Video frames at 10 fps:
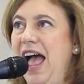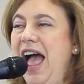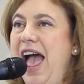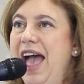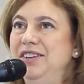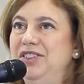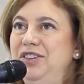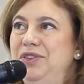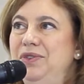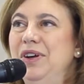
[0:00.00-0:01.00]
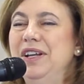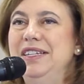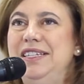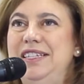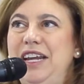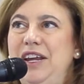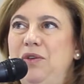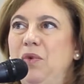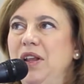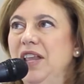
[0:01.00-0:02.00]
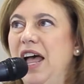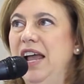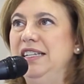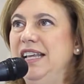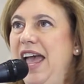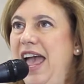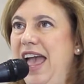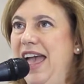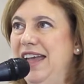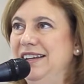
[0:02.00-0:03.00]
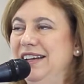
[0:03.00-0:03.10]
and to see what lies ahead